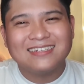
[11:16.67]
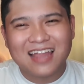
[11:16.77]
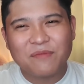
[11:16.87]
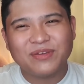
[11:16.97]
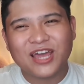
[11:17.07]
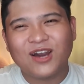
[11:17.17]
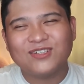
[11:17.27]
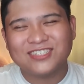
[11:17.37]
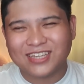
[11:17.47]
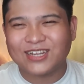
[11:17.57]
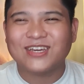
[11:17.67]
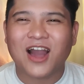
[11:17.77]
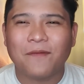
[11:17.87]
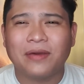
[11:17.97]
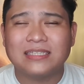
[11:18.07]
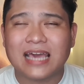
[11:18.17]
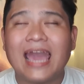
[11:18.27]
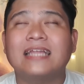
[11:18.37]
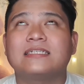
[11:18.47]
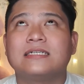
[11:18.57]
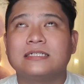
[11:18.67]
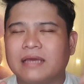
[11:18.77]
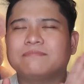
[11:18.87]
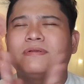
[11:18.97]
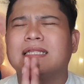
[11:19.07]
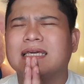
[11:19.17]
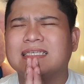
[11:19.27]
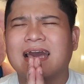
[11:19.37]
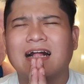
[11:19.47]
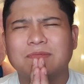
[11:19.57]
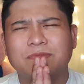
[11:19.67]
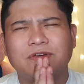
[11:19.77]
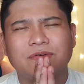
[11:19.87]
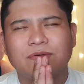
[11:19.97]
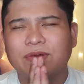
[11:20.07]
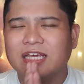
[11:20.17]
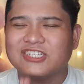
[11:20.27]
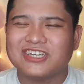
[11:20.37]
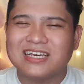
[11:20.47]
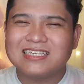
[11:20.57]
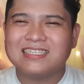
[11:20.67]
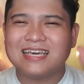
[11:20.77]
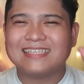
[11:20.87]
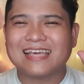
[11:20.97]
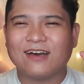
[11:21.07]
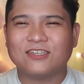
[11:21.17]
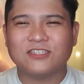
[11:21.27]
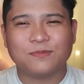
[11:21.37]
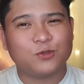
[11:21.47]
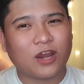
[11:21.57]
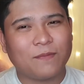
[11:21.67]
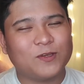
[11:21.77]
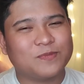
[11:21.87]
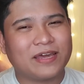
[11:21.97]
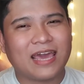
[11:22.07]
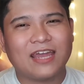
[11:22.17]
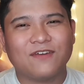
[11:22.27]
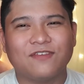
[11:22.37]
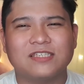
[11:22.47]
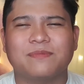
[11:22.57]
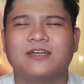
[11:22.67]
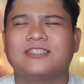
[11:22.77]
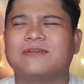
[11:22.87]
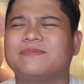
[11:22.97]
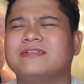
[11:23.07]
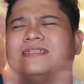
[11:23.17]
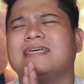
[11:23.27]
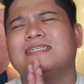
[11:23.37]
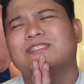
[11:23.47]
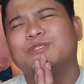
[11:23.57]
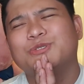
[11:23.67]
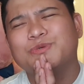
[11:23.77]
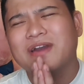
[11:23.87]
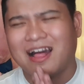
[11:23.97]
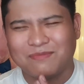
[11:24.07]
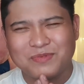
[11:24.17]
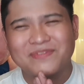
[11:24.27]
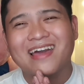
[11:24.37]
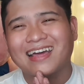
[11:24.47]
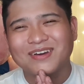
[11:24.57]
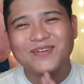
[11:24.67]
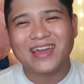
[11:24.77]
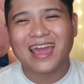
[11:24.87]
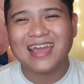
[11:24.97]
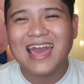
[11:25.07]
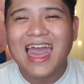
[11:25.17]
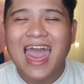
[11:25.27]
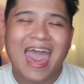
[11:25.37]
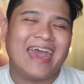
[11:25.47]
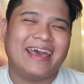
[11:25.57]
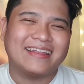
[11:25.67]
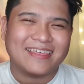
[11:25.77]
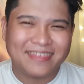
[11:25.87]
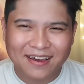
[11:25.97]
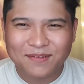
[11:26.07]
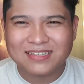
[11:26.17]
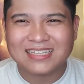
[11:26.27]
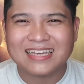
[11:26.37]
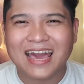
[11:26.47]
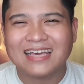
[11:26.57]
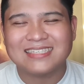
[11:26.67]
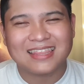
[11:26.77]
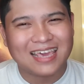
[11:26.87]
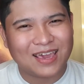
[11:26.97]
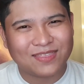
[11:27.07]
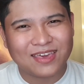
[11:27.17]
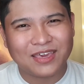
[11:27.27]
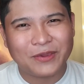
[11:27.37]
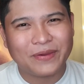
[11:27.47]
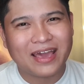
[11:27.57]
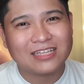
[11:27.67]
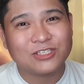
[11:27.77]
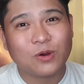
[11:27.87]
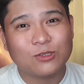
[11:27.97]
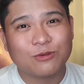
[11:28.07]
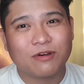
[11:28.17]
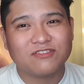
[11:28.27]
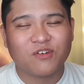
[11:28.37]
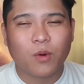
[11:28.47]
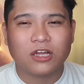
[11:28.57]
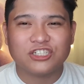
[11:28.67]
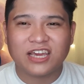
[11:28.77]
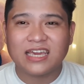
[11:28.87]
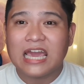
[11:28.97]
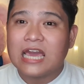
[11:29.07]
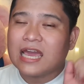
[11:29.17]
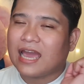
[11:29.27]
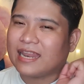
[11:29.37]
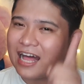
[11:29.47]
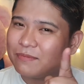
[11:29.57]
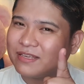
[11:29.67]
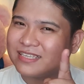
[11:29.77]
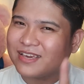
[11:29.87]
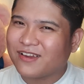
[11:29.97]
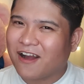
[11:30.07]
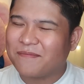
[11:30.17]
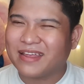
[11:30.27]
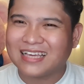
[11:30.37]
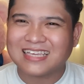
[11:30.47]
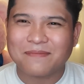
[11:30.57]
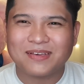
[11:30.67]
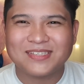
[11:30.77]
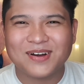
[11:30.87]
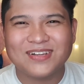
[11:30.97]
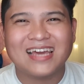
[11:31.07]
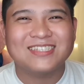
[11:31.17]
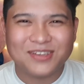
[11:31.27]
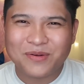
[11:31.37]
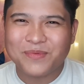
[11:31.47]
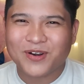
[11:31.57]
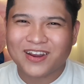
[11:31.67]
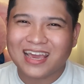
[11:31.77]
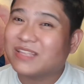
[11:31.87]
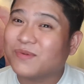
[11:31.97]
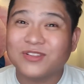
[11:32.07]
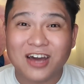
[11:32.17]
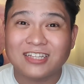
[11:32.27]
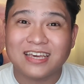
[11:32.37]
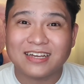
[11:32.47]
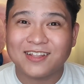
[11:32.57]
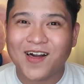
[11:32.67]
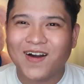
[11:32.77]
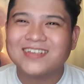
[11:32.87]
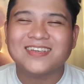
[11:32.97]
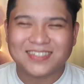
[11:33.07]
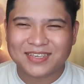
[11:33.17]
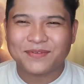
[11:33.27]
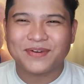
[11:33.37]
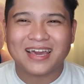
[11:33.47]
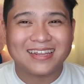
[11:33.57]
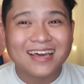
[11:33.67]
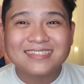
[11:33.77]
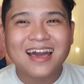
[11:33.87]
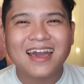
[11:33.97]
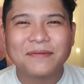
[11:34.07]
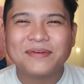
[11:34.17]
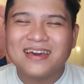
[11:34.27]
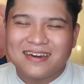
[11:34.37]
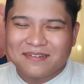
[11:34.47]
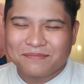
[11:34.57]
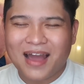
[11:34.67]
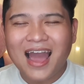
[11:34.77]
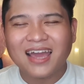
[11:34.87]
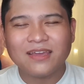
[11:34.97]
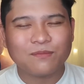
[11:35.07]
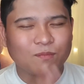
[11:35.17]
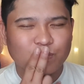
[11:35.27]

let me know down in the comments. And please help me reach 6,000 subscribers by the end of this month. So please do help me with that, okay? And that was it, guys. Thank you again so much for watching. And I'll be seeing you on my next episode. And don't worry, it will not take long. So see you again next time. Bye!